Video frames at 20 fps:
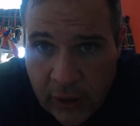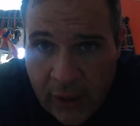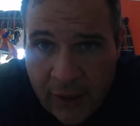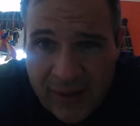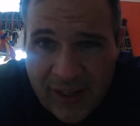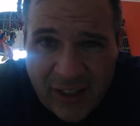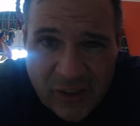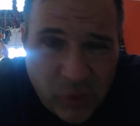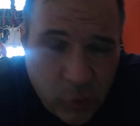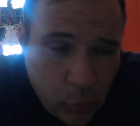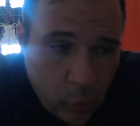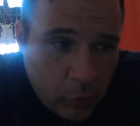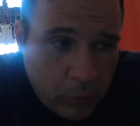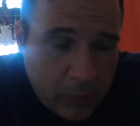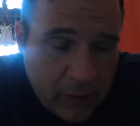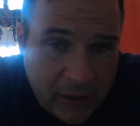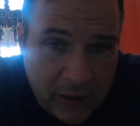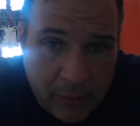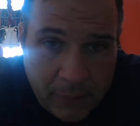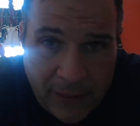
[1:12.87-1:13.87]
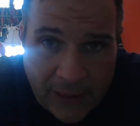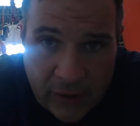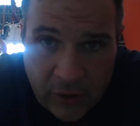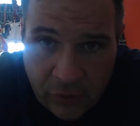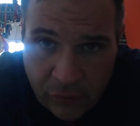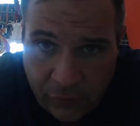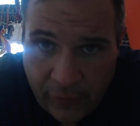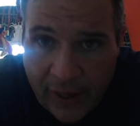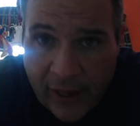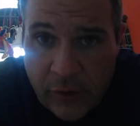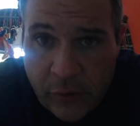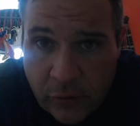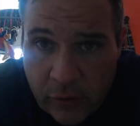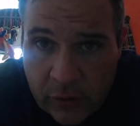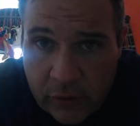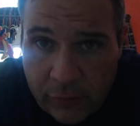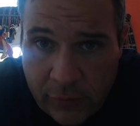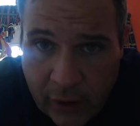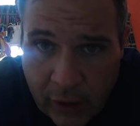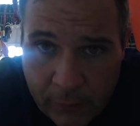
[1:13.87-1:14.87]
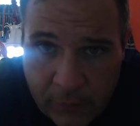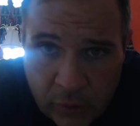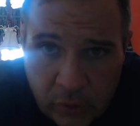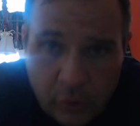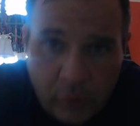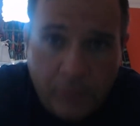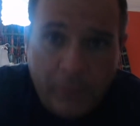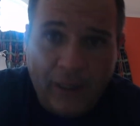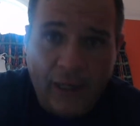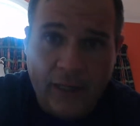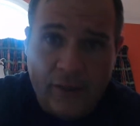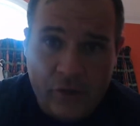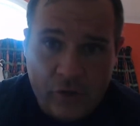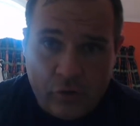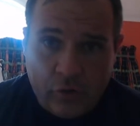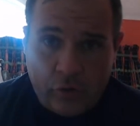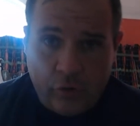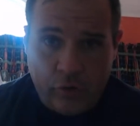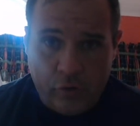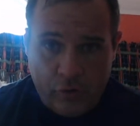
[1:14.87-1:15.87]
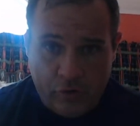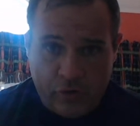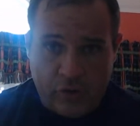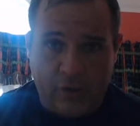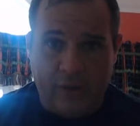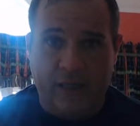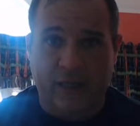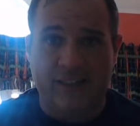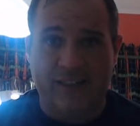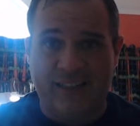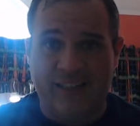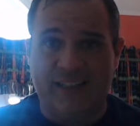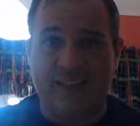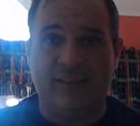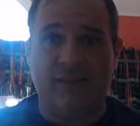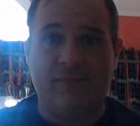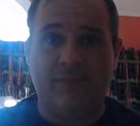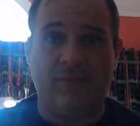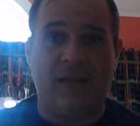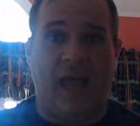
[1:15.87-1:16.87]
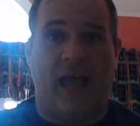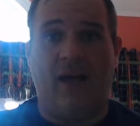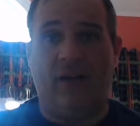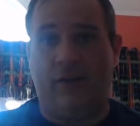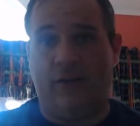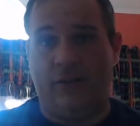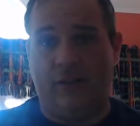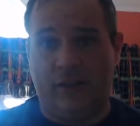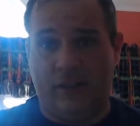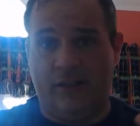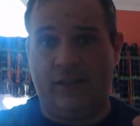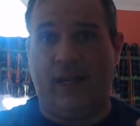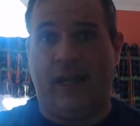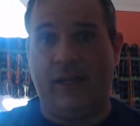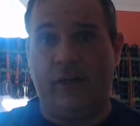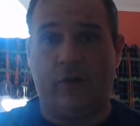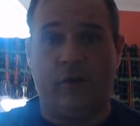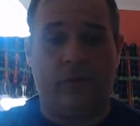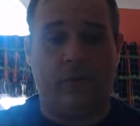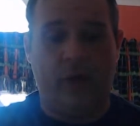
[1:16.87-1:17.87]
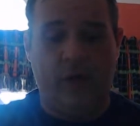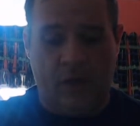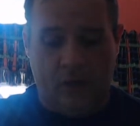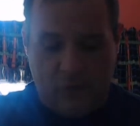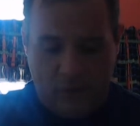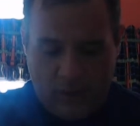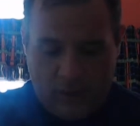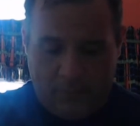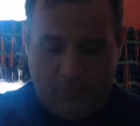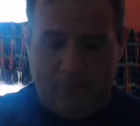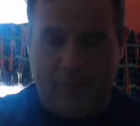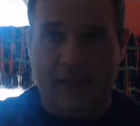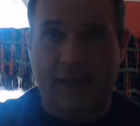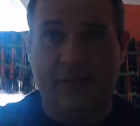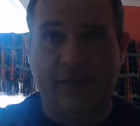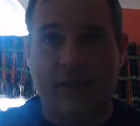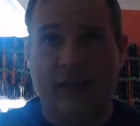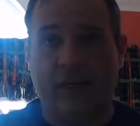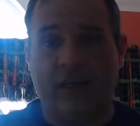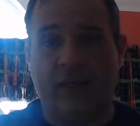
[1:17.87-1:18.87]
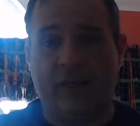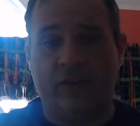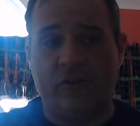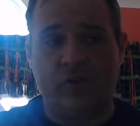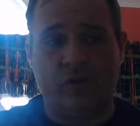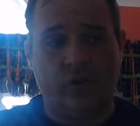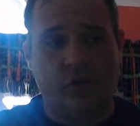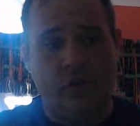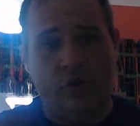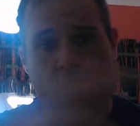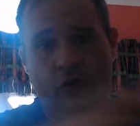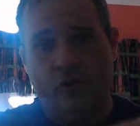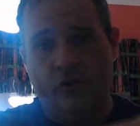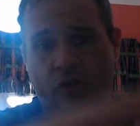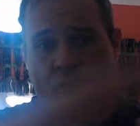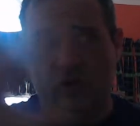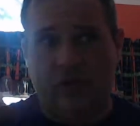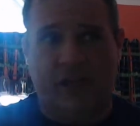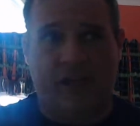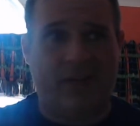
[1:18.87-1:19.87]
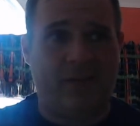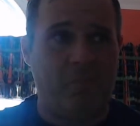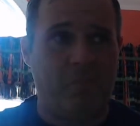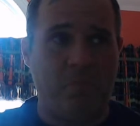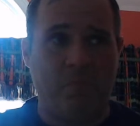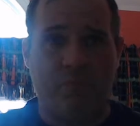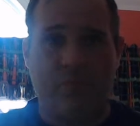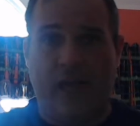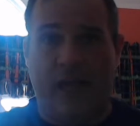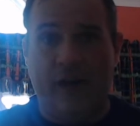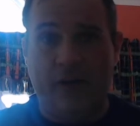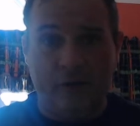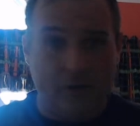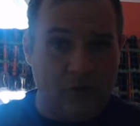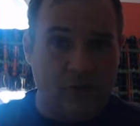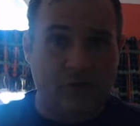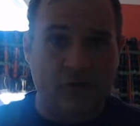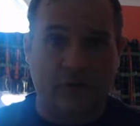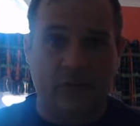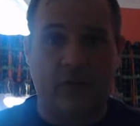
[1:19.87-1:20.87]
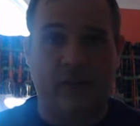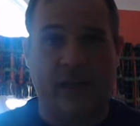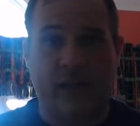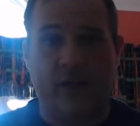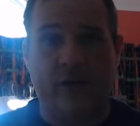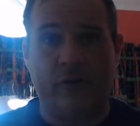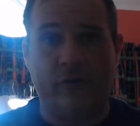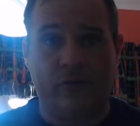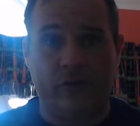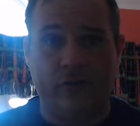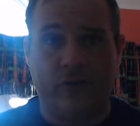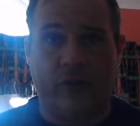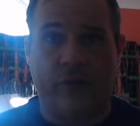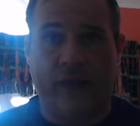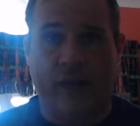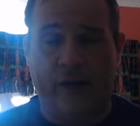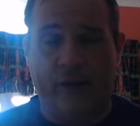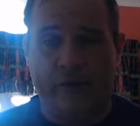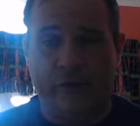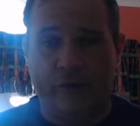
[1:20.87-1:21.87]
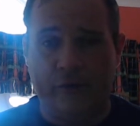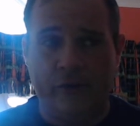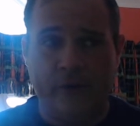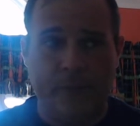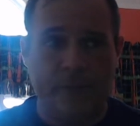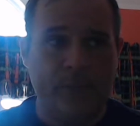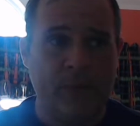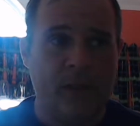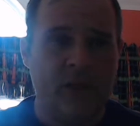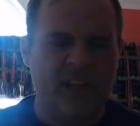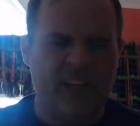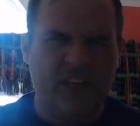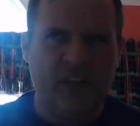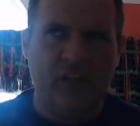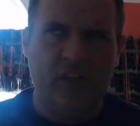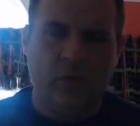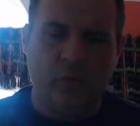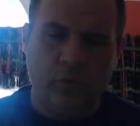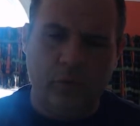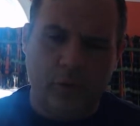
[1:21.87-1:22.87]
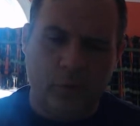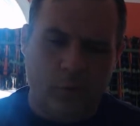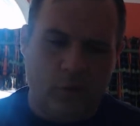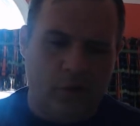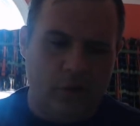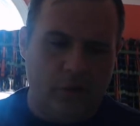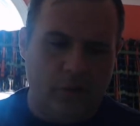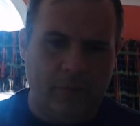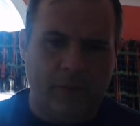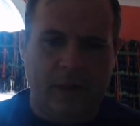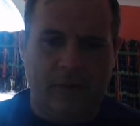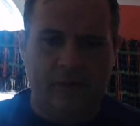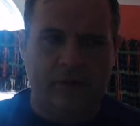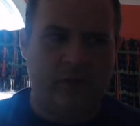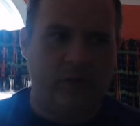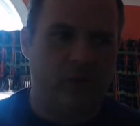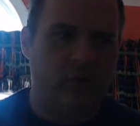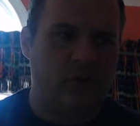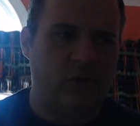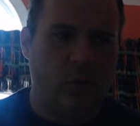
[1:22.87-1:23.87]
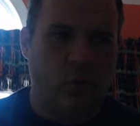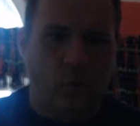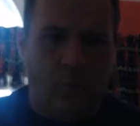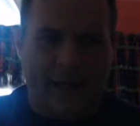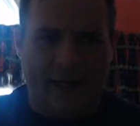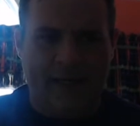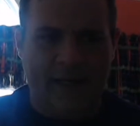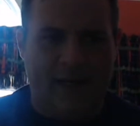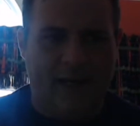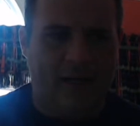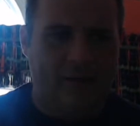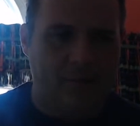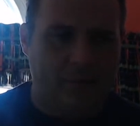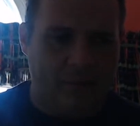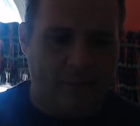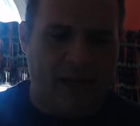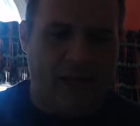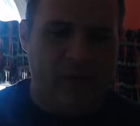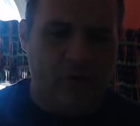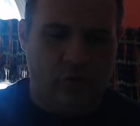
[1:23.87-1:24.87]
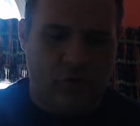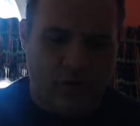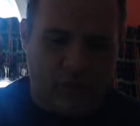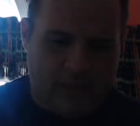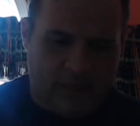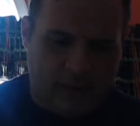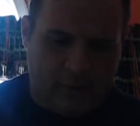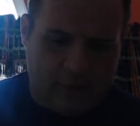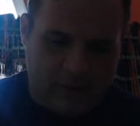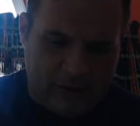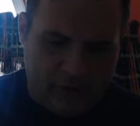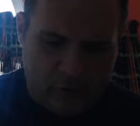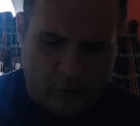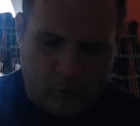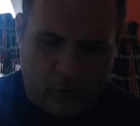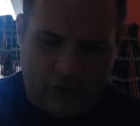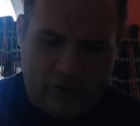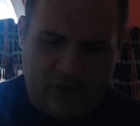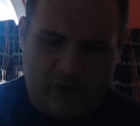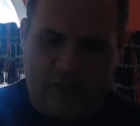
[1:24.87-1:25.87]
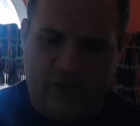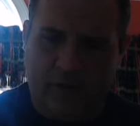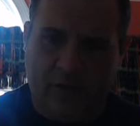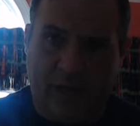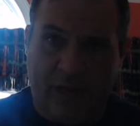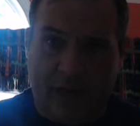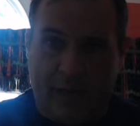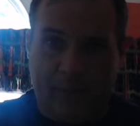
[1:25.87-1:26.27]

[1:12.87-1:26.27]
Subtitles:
Because normally in a manufacturing environment, you buy screws in like a 10-gallon container. You get a big thing of screws, it's like thousands and thousands and thousands. You don't really want to be able to weigh it out and measure it and count each one and say, okay, I